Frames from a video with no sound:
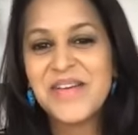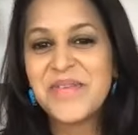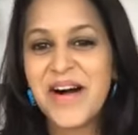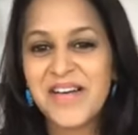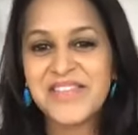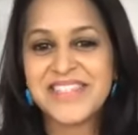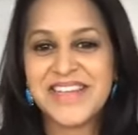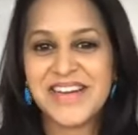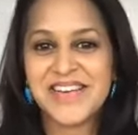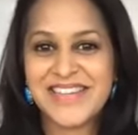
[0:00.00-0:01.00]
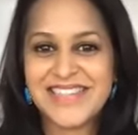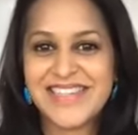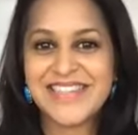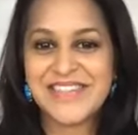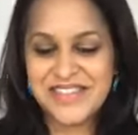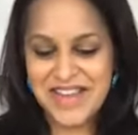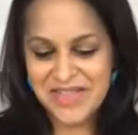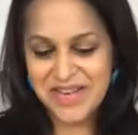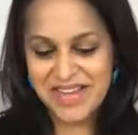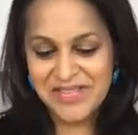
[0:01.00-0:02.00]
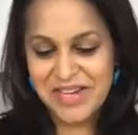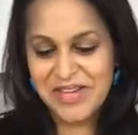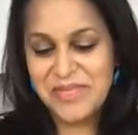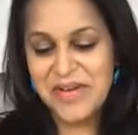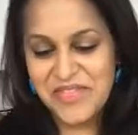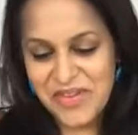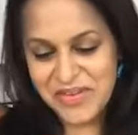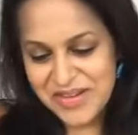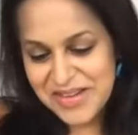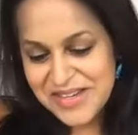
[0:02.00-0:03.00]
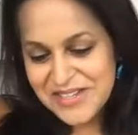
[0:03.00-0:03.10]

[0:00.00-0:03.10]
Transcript: Obviously hungry, it's like dinner time and I keep talking about food.